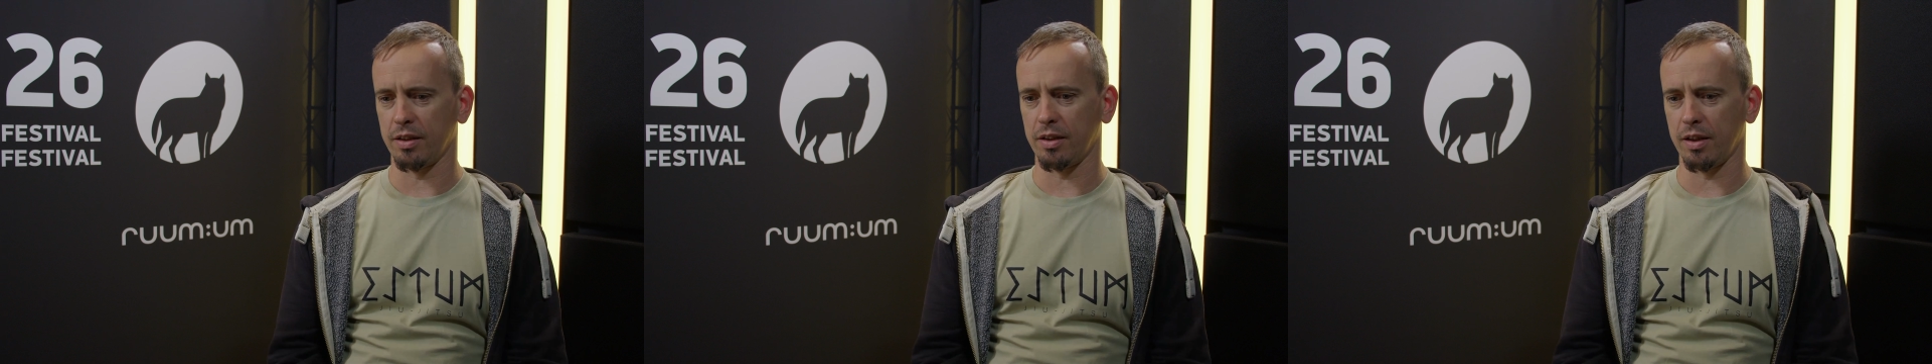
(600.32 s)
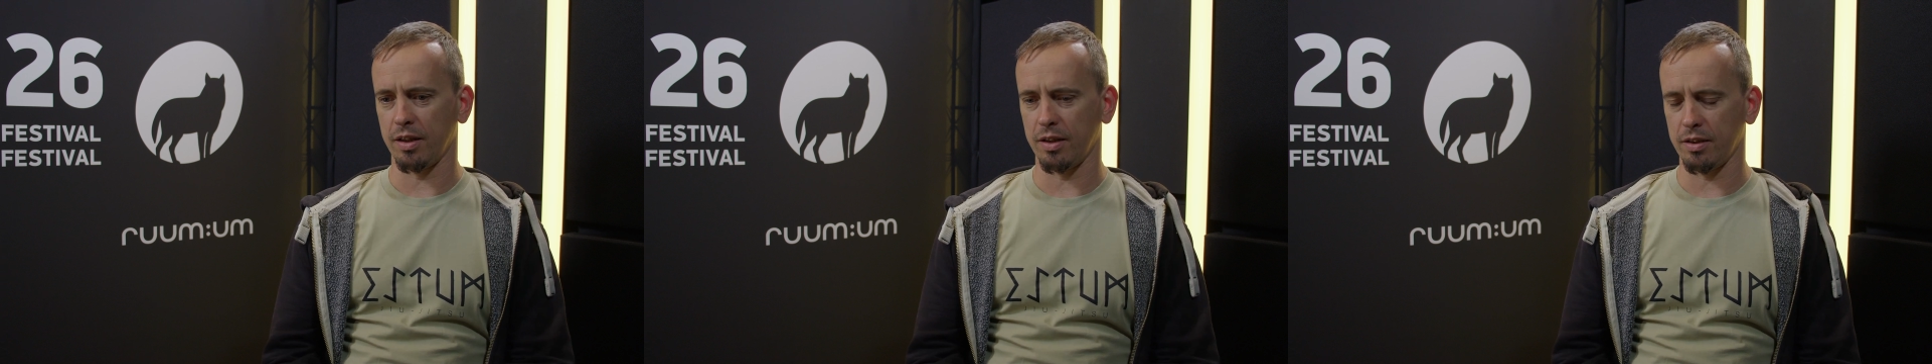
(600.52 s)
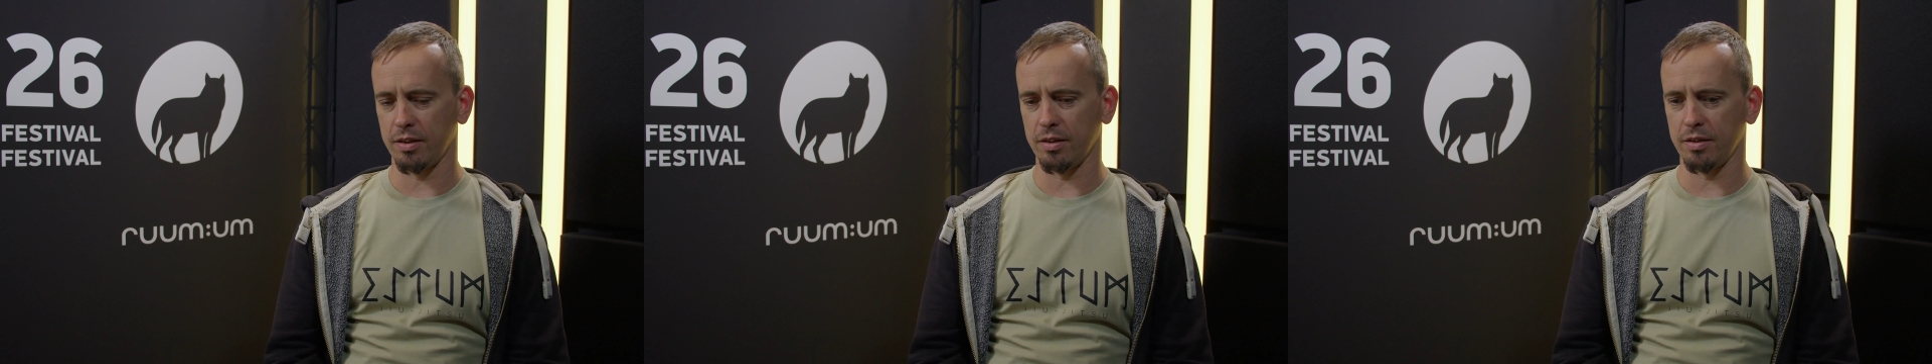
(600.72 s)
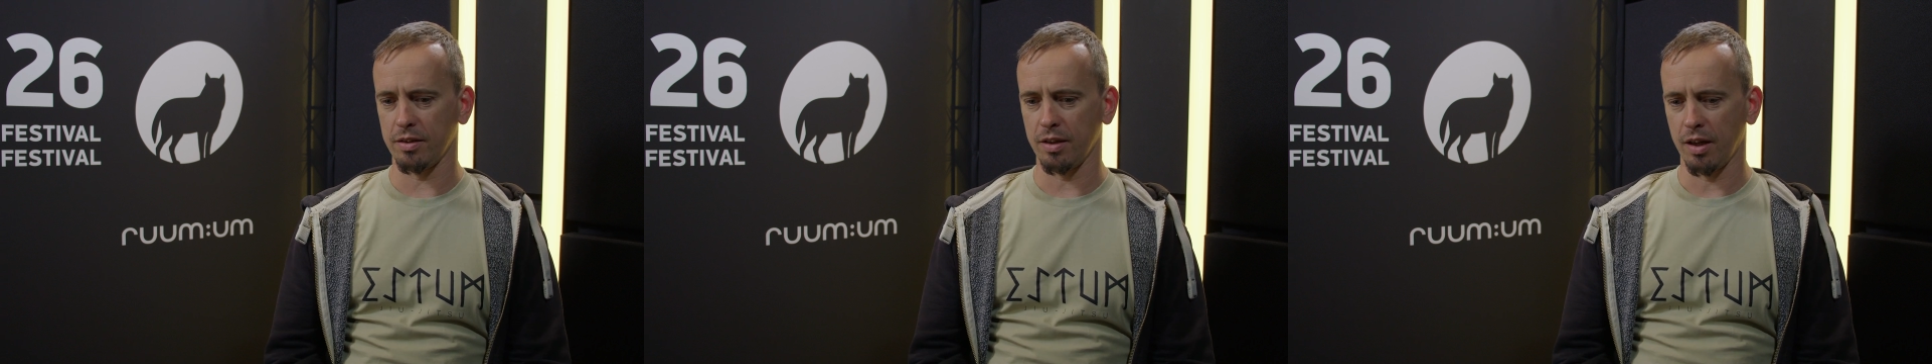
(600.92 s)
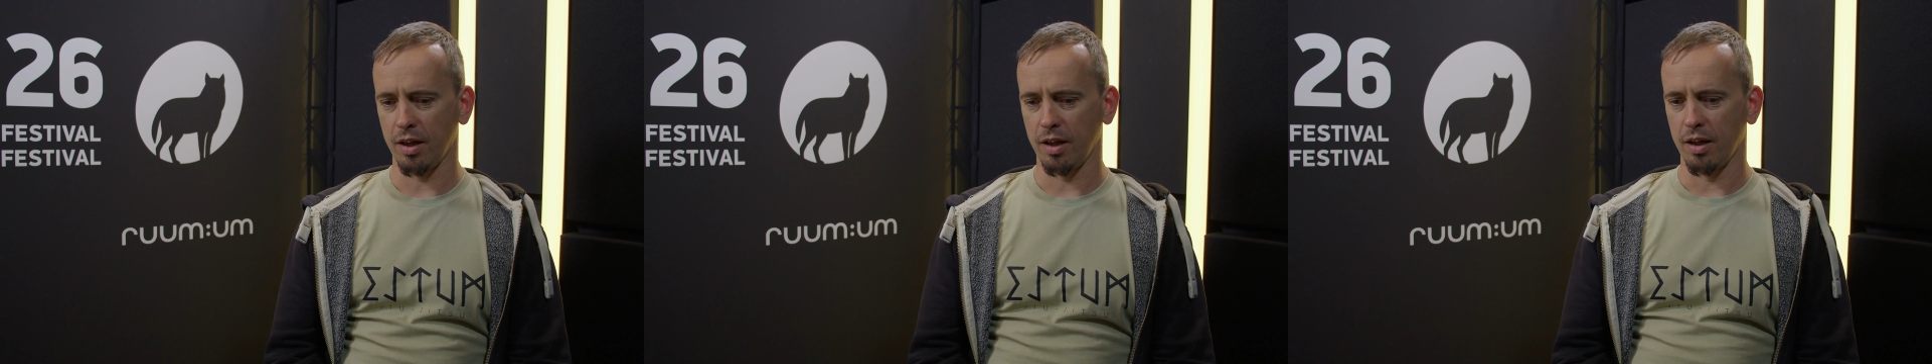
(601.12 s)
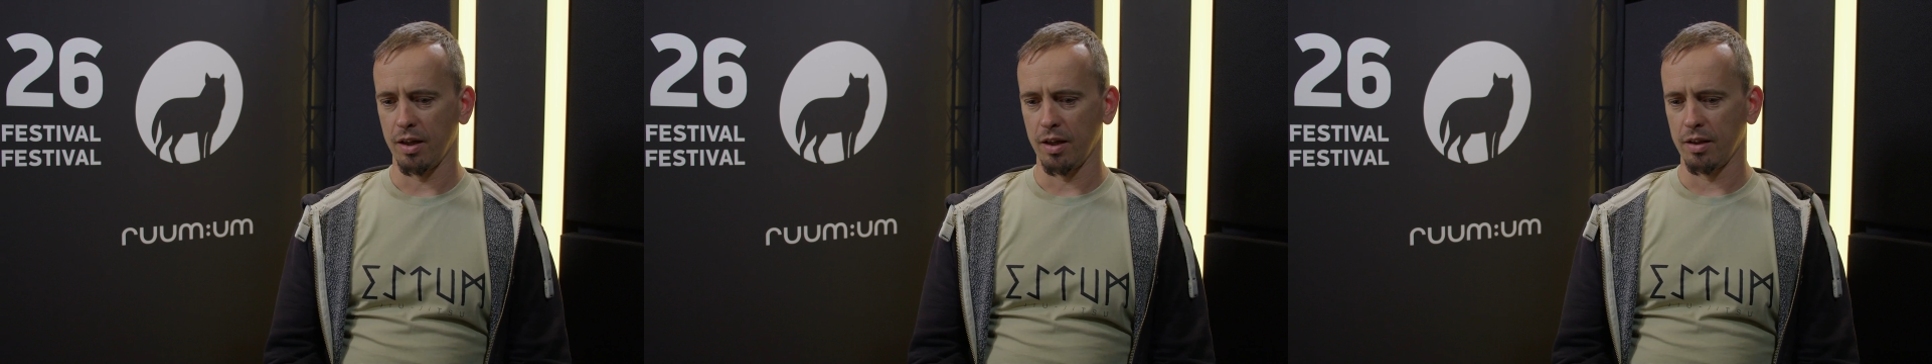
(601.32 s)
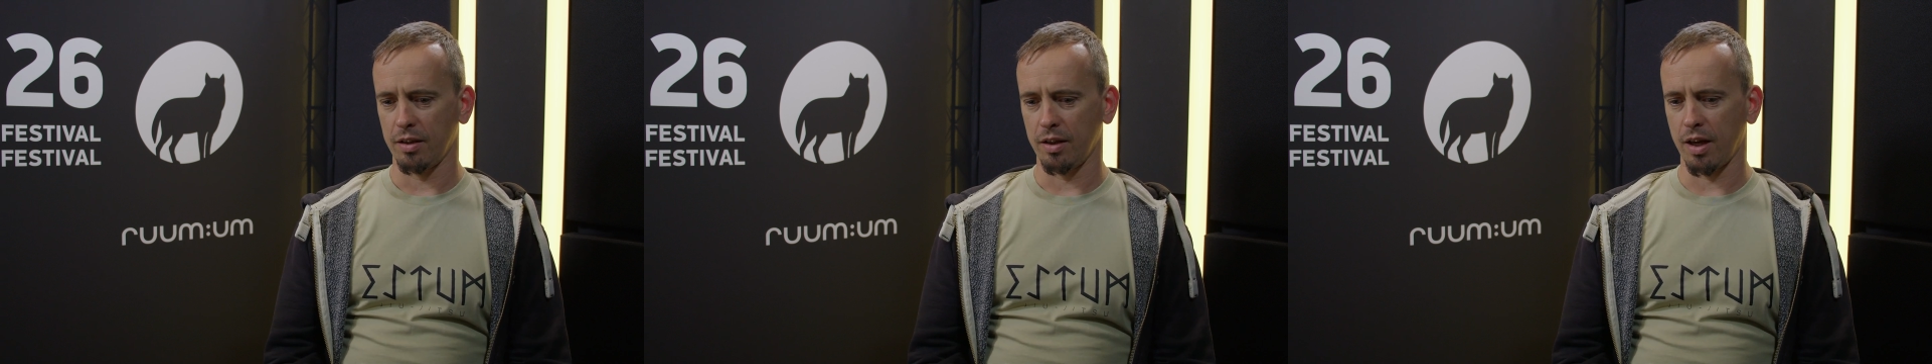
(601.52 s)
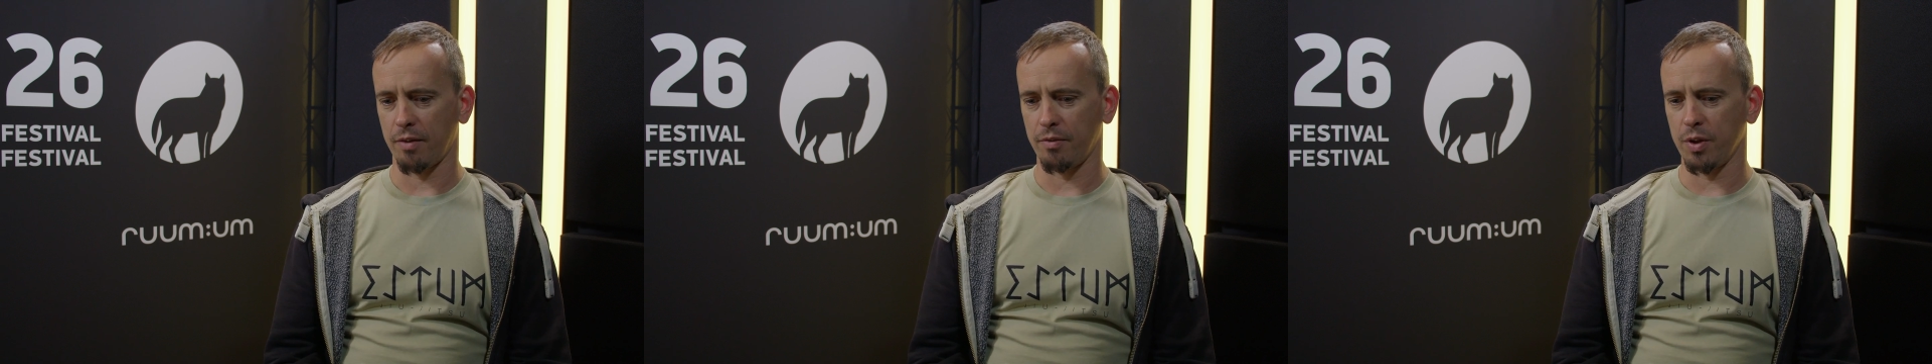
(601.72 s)
they
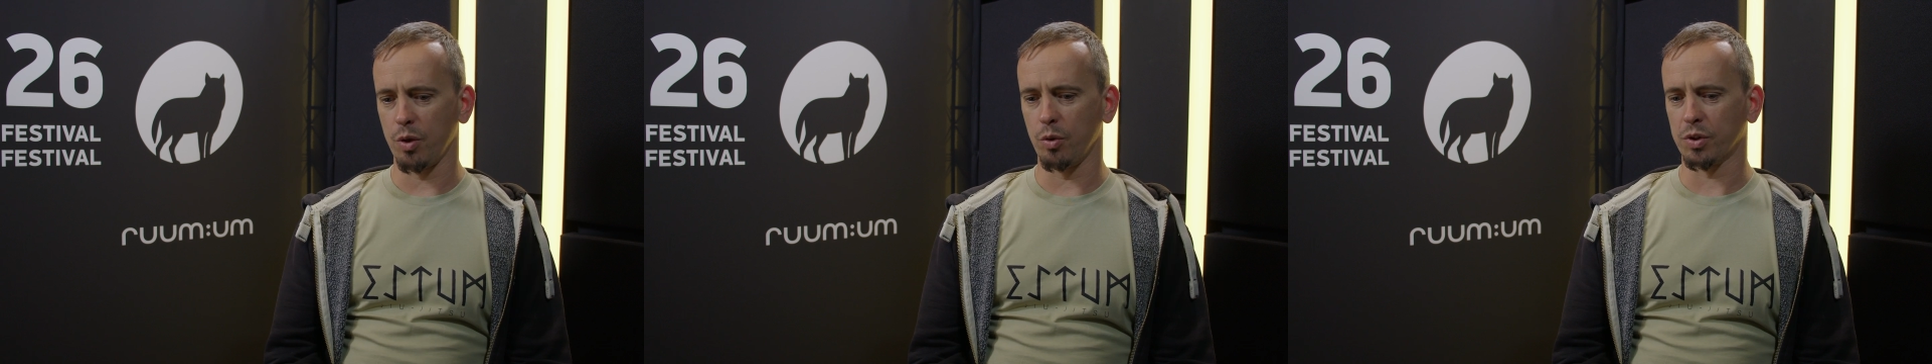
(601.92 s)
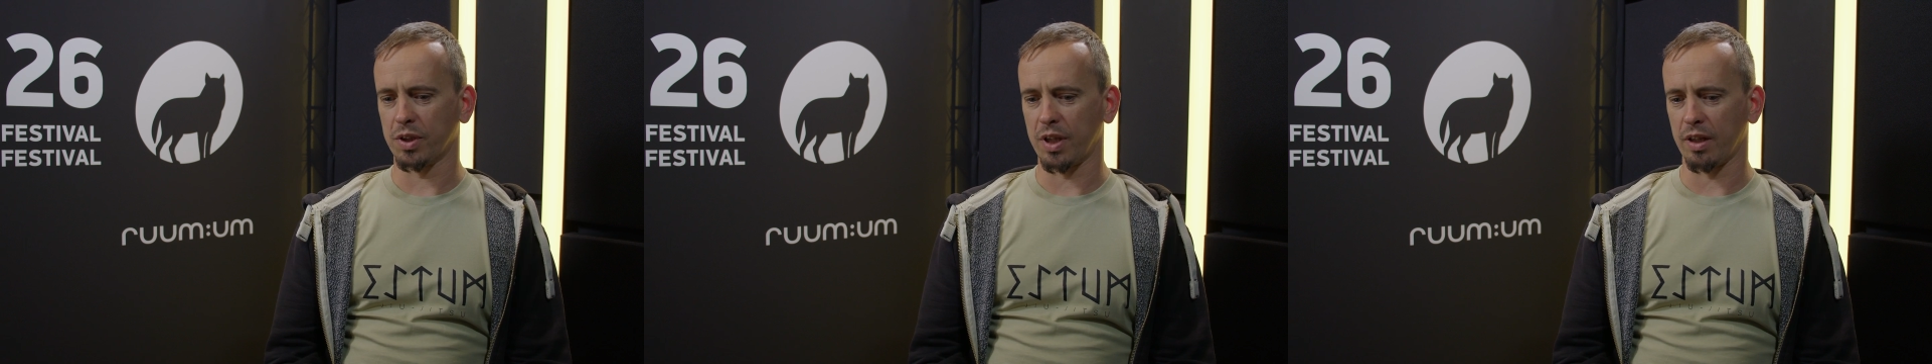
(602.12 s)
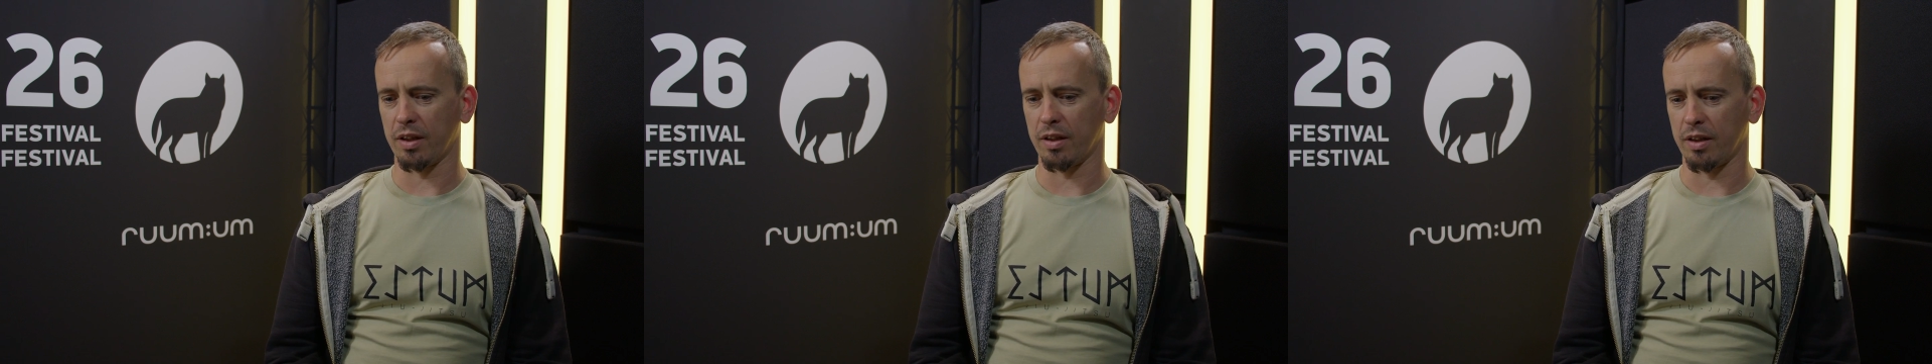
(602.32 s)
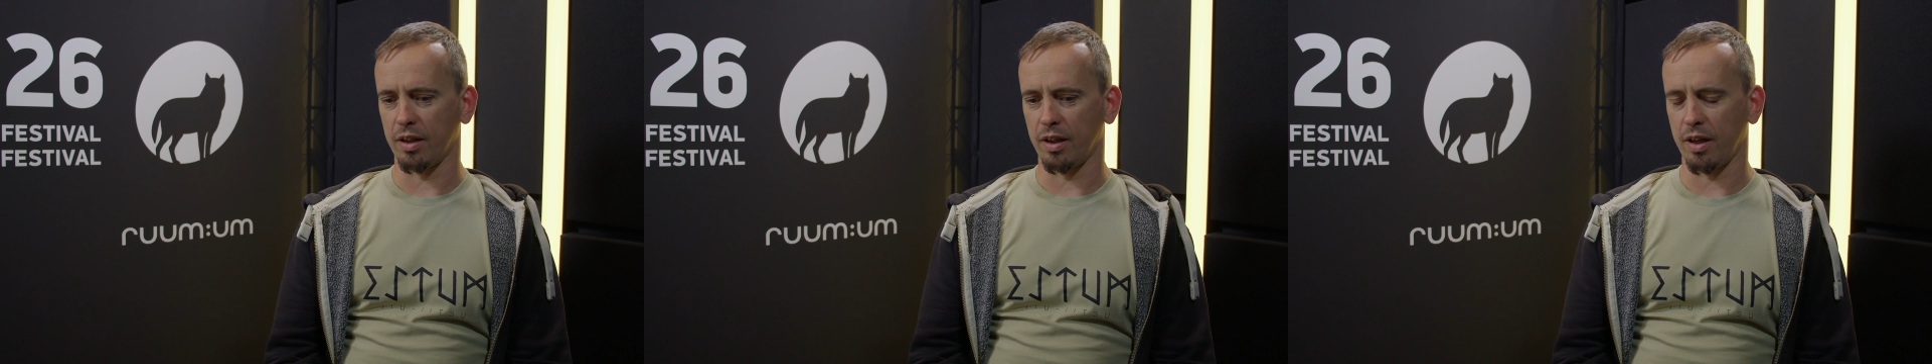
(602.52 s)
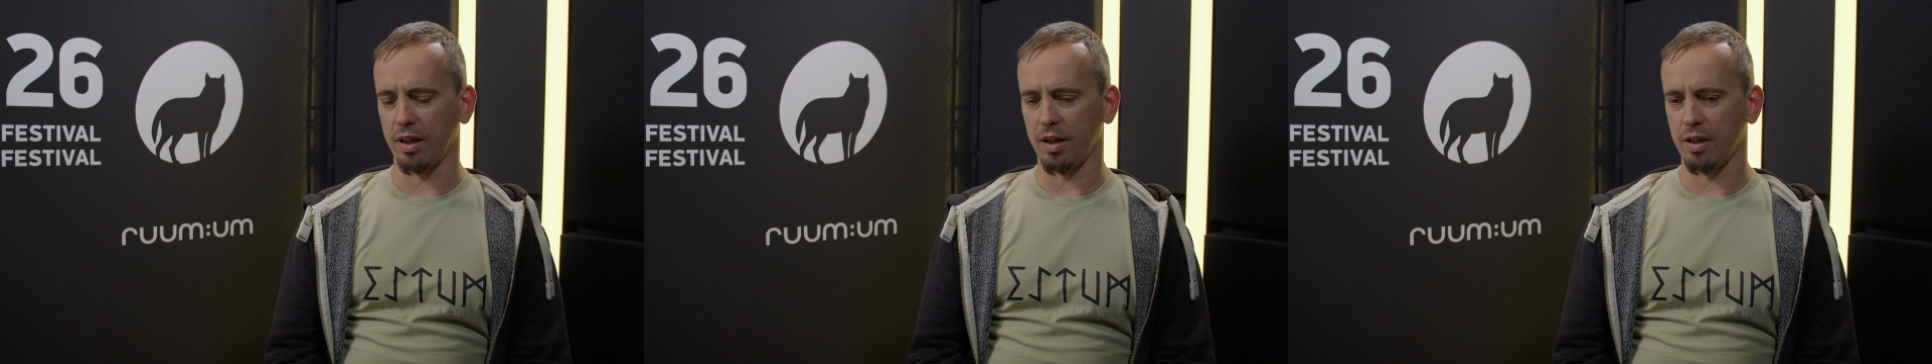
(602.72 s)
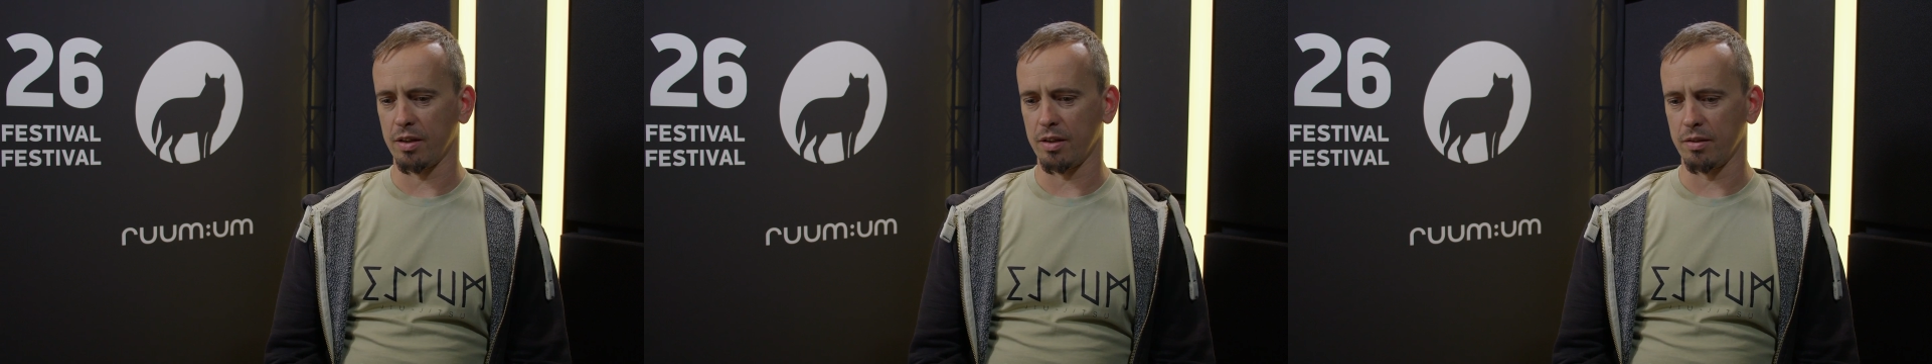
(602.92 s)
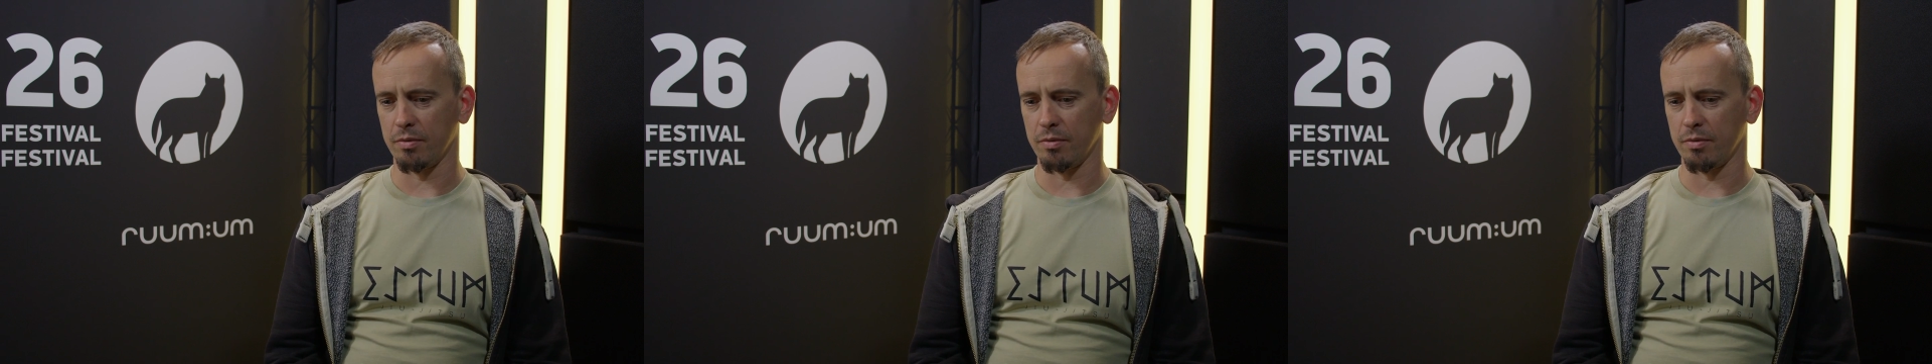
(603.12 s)
they have news that uh,